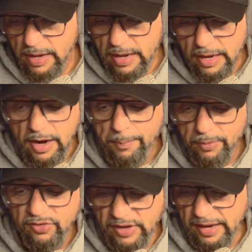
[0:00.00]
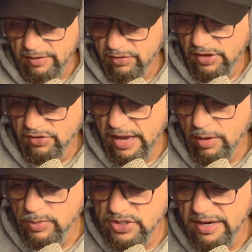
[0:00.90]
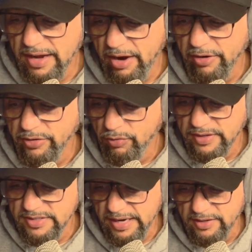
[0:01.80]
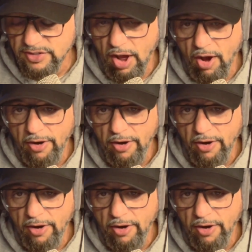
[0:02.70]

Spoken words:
Number 6, distinguishing characteristics are